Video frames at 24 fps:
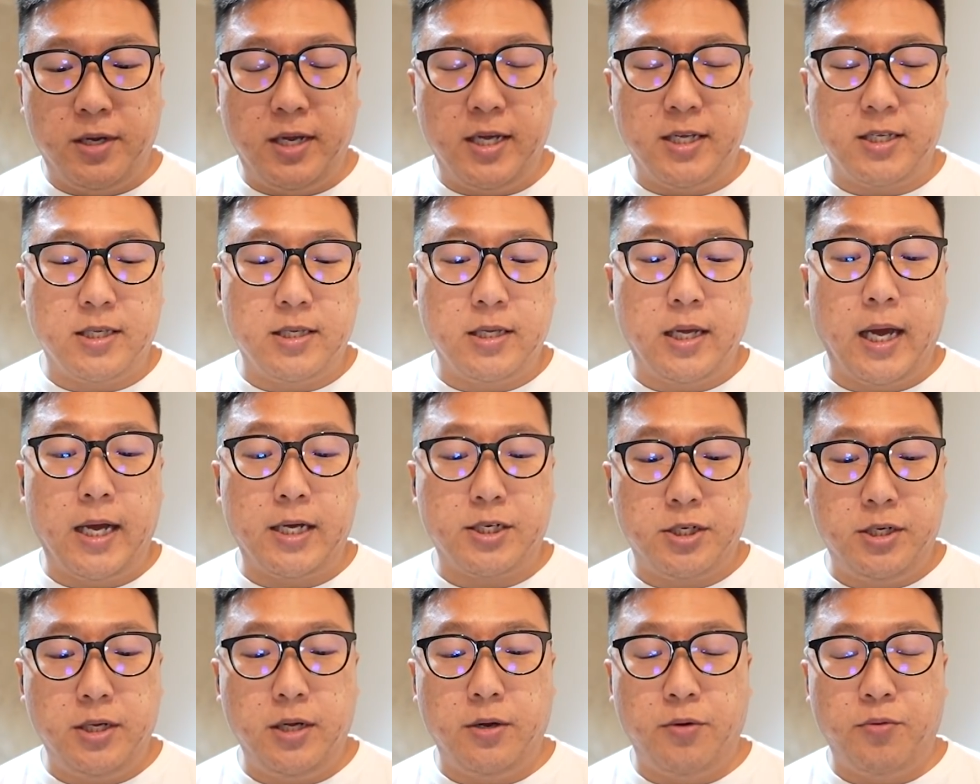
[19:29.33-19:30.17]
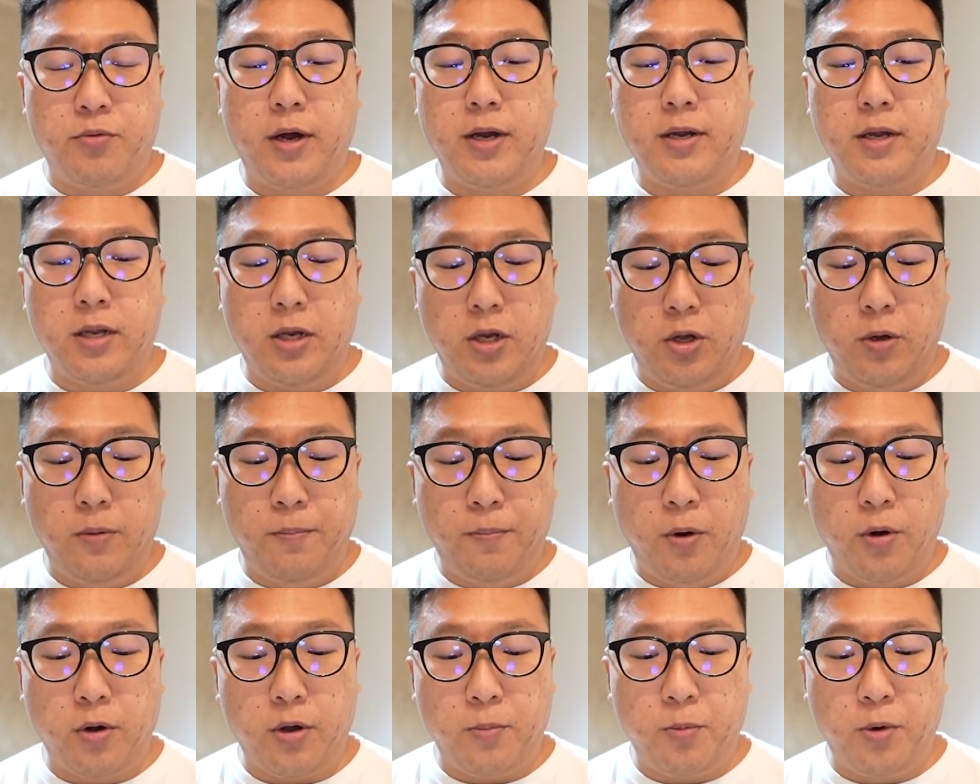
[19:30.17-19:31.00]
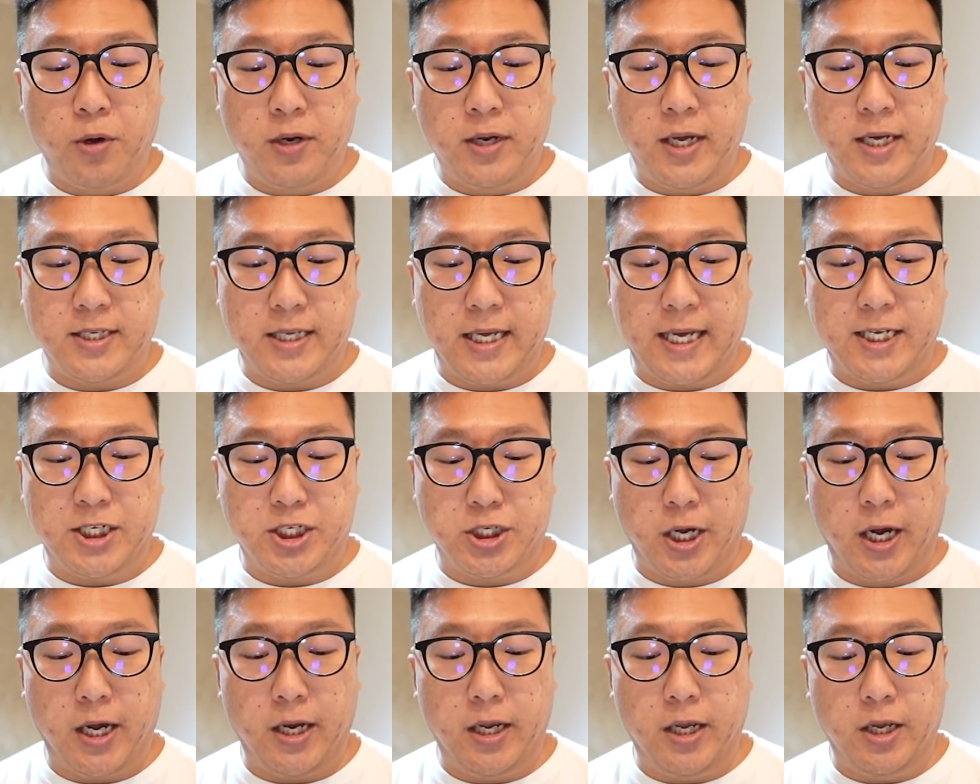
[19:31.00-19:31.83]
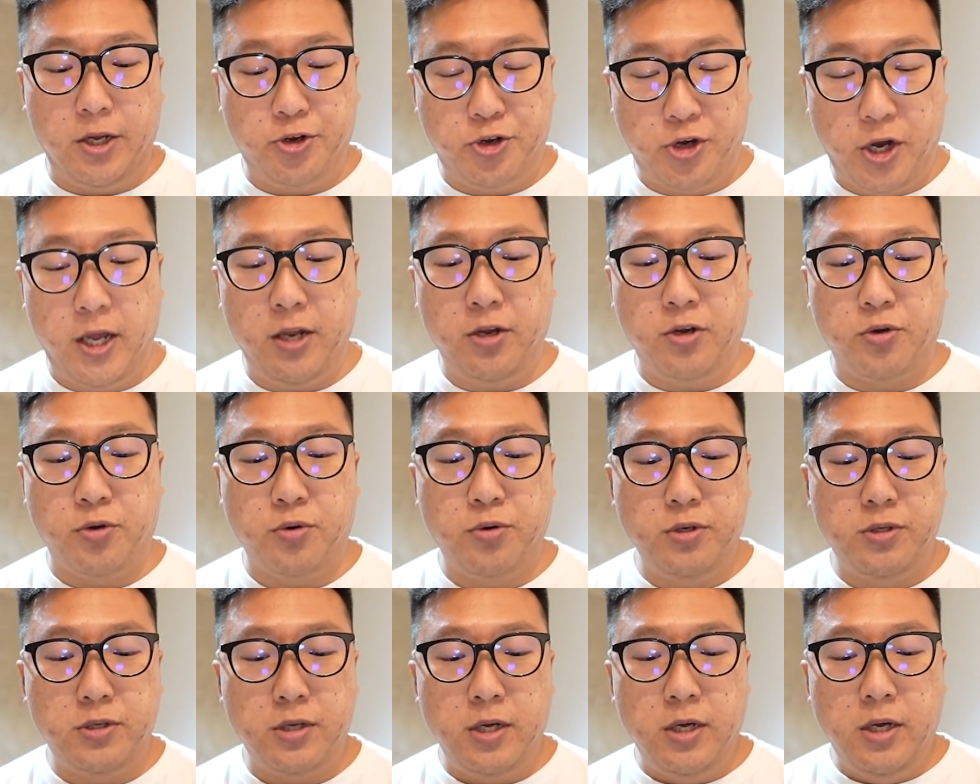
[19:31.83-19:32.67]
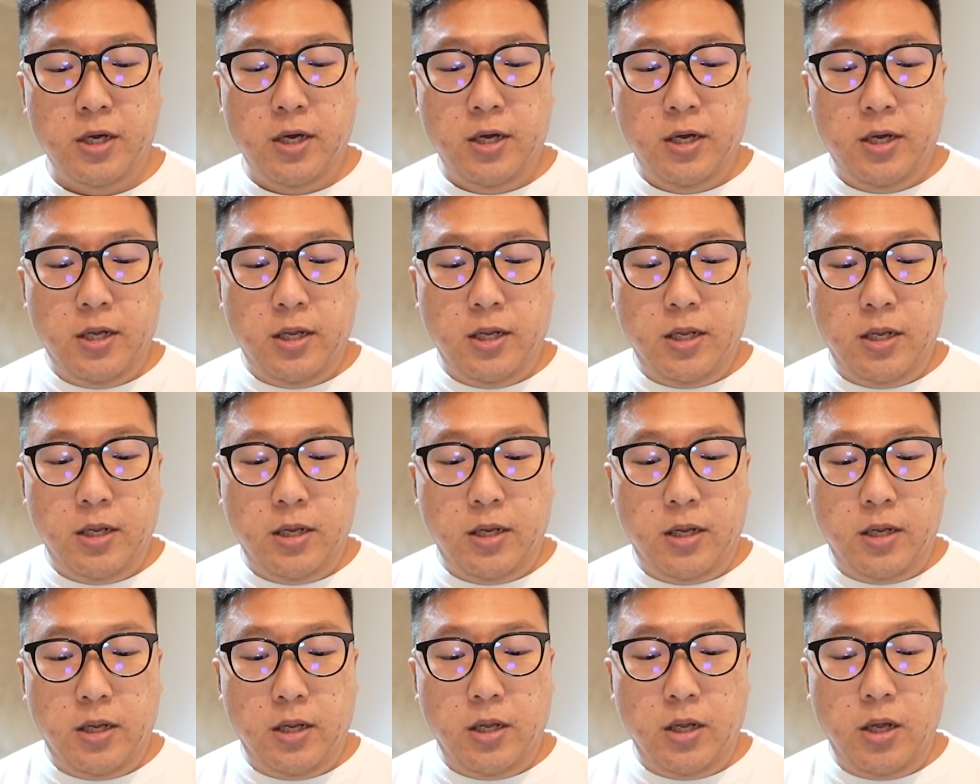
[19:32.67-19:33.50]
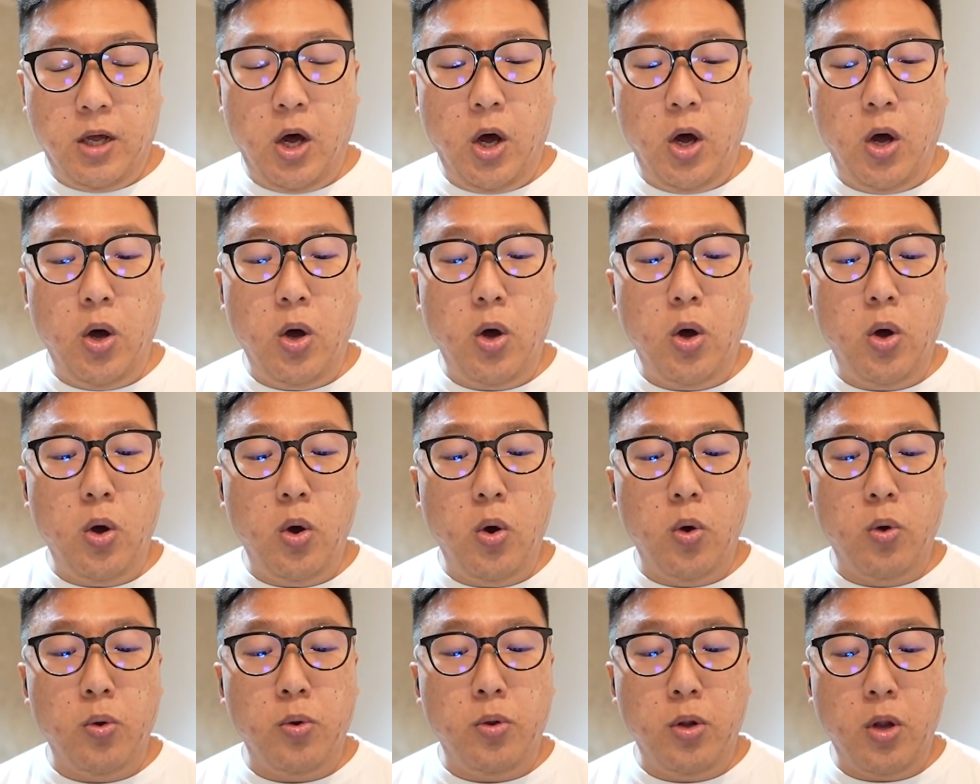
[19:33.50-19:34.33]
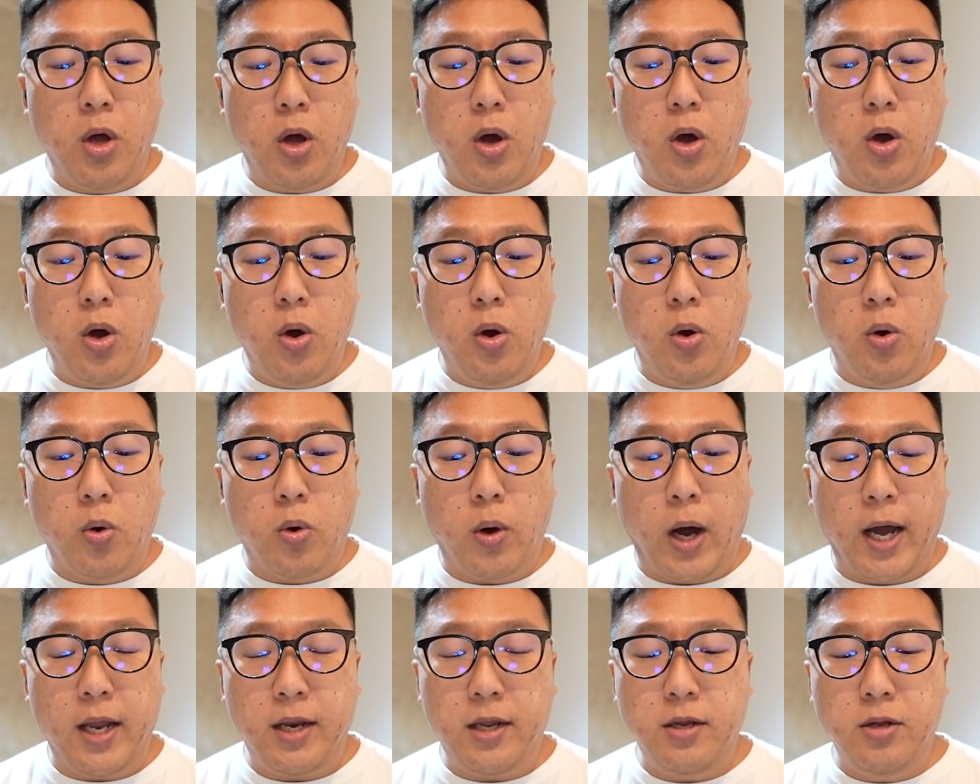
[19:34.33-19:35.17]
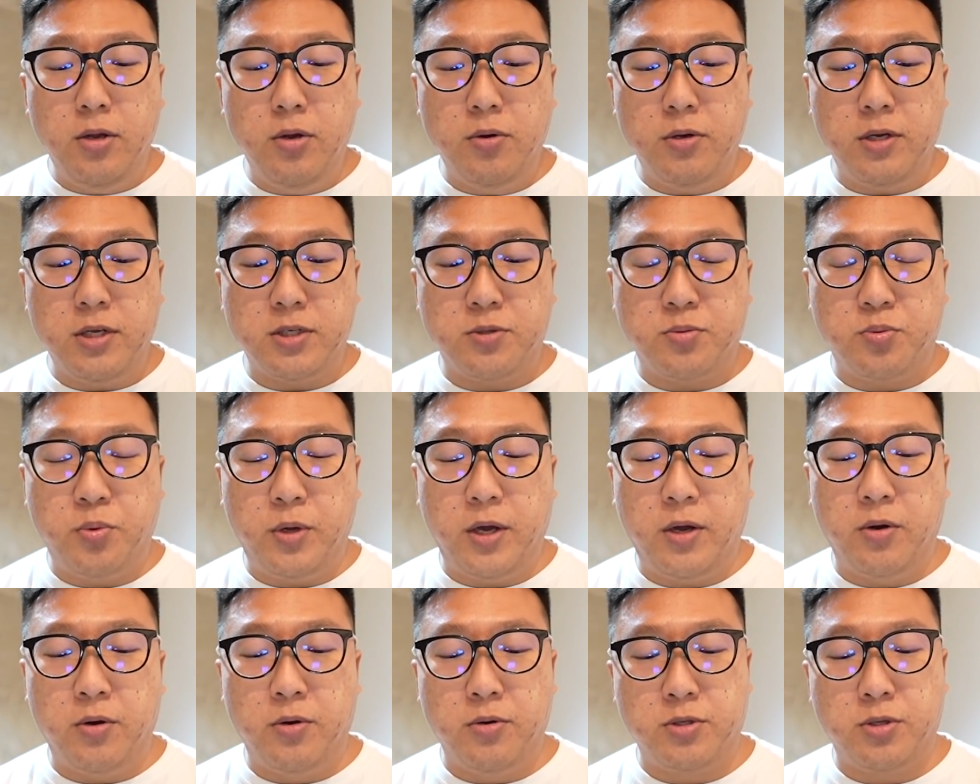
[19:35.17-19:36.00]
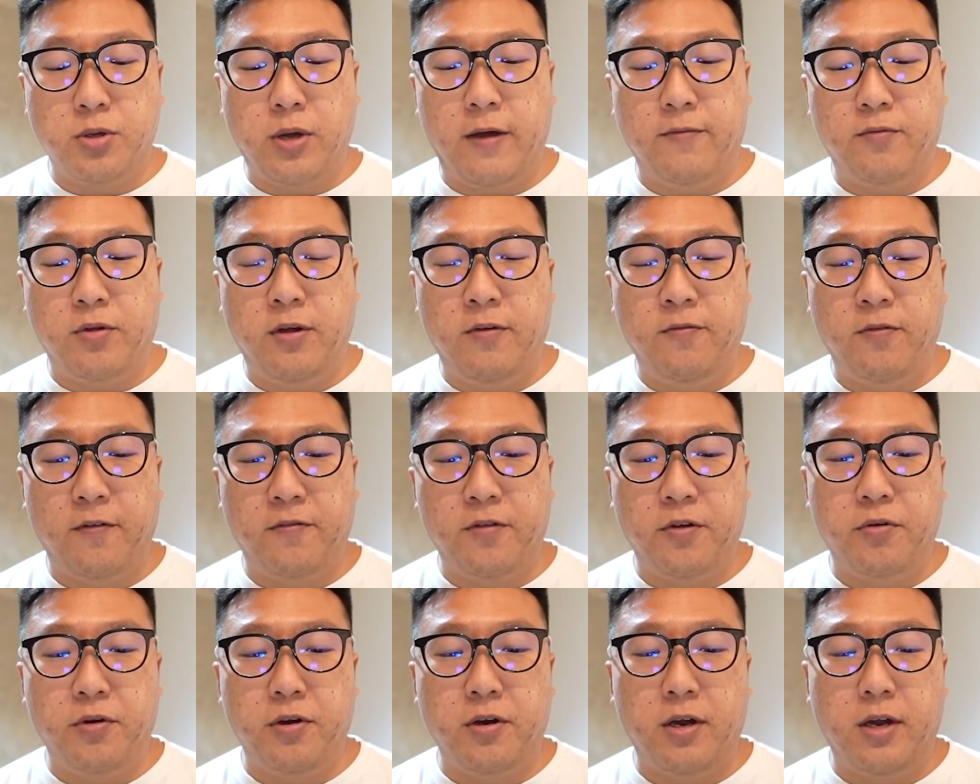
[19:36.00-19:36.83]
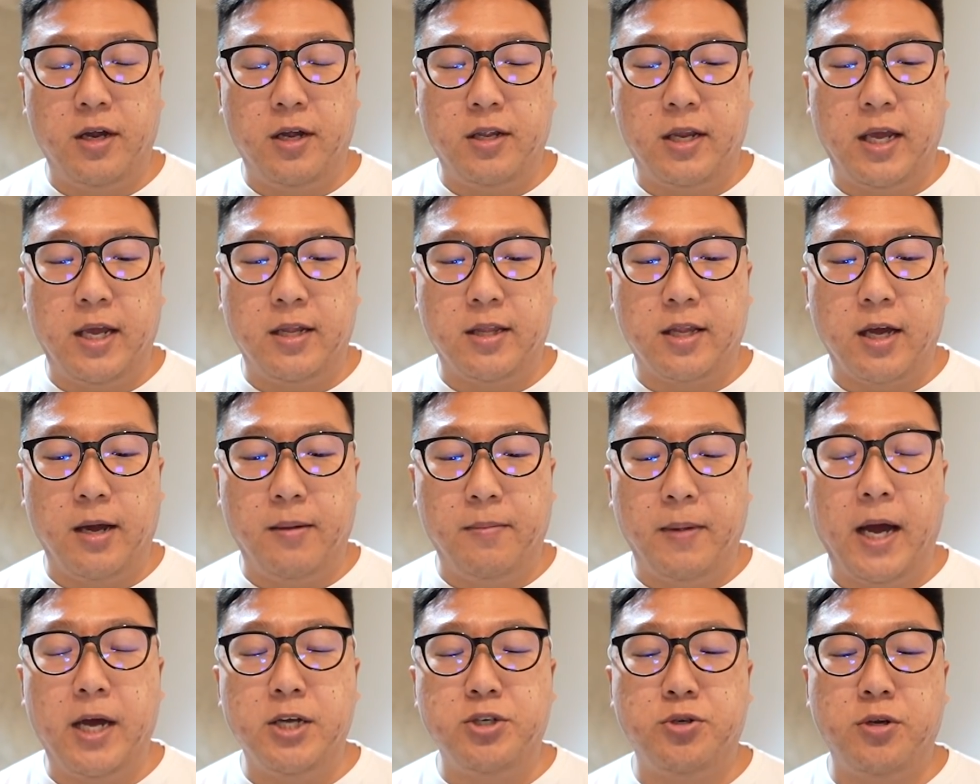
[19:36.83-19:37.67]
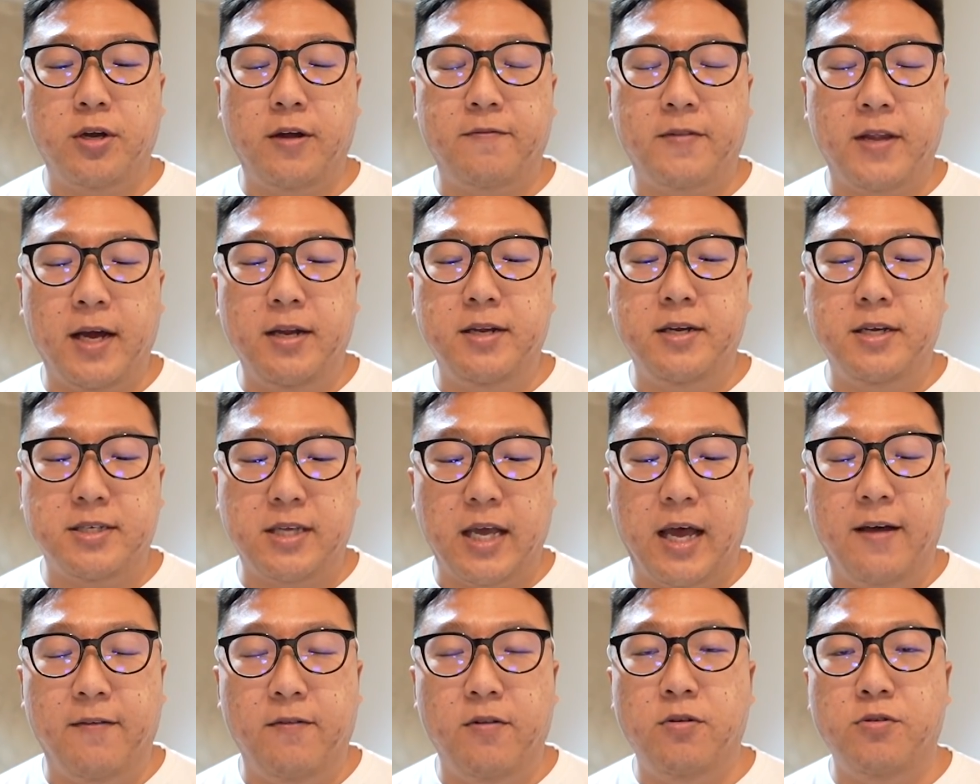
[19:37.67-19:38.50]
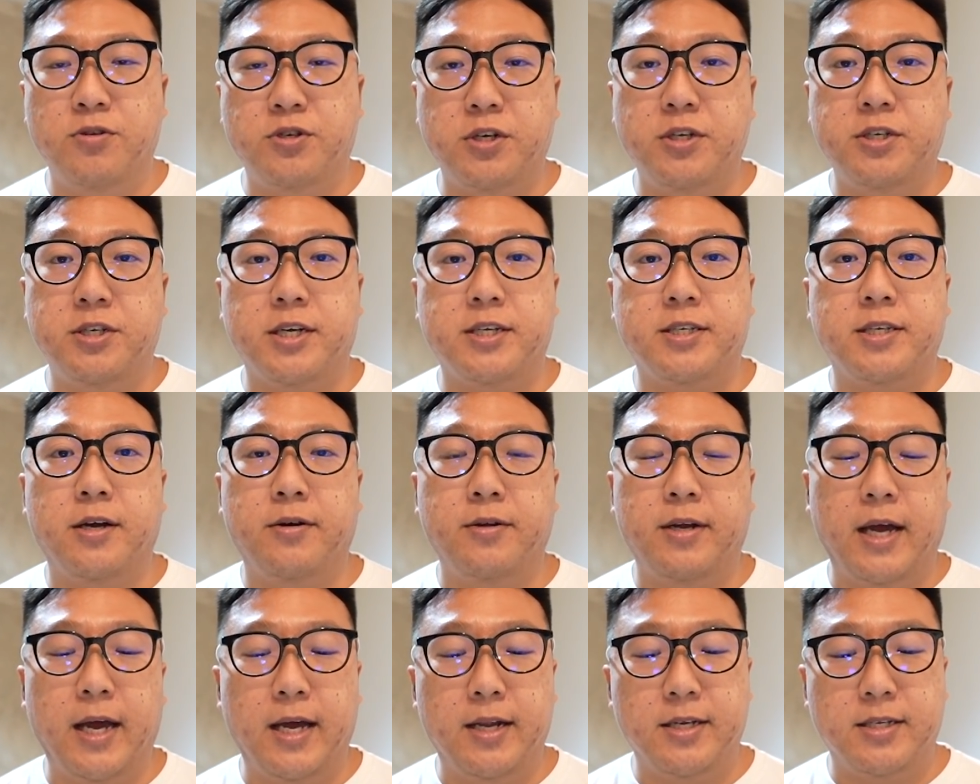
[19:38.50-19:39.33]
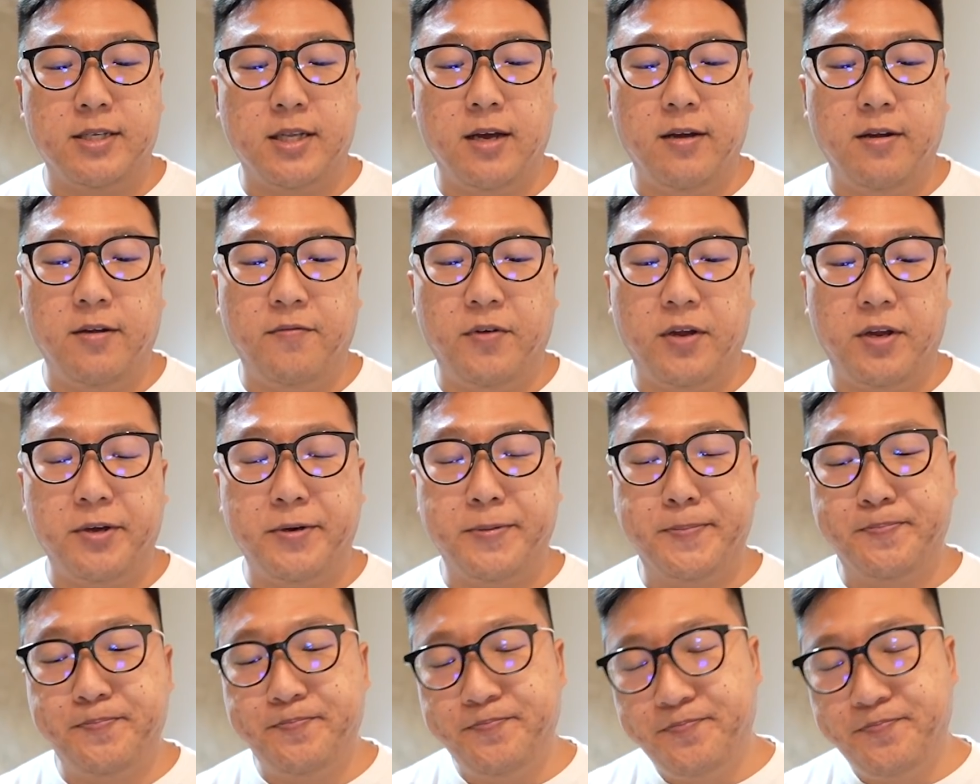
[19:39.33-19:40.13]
That's actually a rather new Pokemon. That's a shiny Yuangoose. Oh no! I didn't know this will also have to evolve during the daytime. I should have done this evolution just now at the start of the video.